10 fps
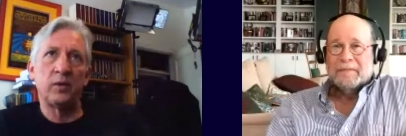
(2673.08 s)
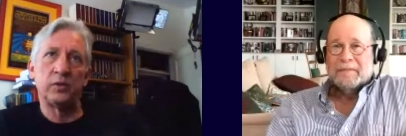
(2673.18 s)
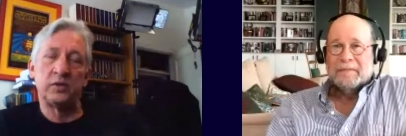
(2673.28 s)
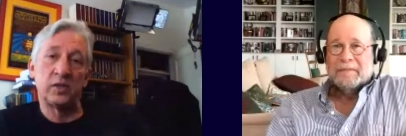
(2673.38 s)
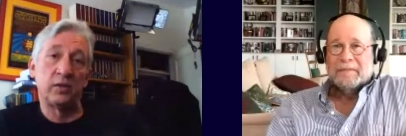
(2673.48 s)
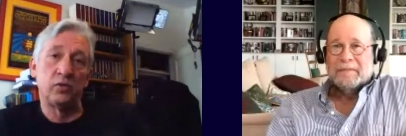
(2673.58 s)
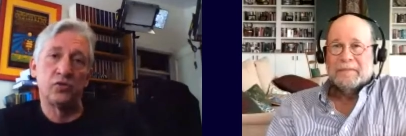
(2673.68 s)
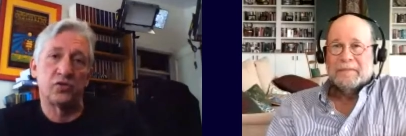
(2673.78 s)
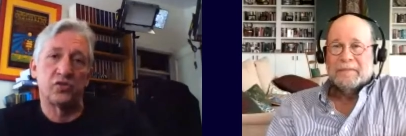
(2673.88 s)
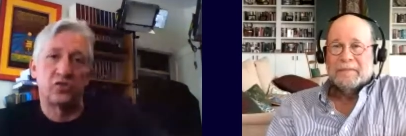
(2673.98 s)
Speaker 1: I would say you're
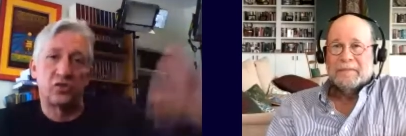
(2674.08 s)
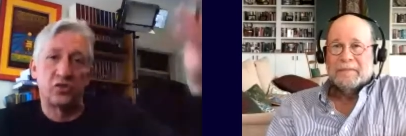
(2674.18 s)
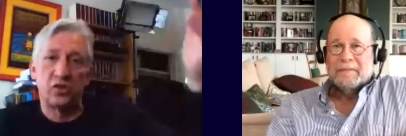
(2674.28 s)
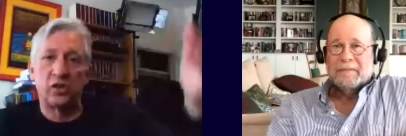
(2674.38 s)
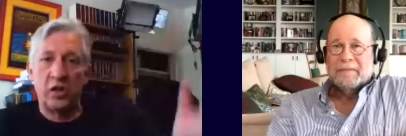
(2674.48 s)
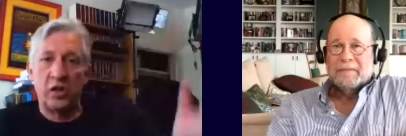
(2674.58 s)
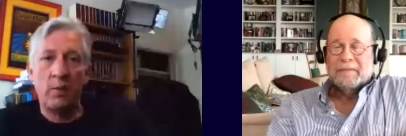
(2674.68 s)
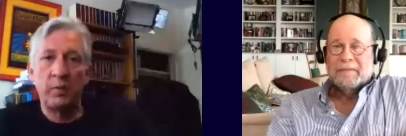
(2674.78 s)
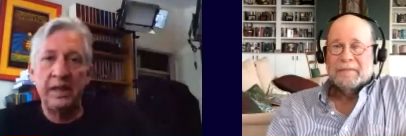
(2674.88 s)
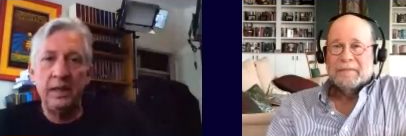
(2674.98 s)
just a statistical
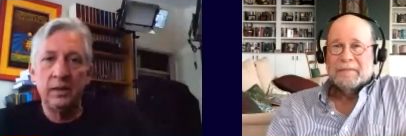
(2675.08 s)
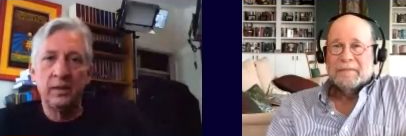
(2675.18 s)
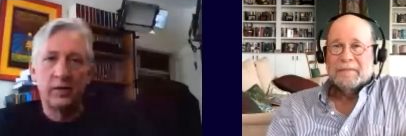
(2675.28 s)
anomaly,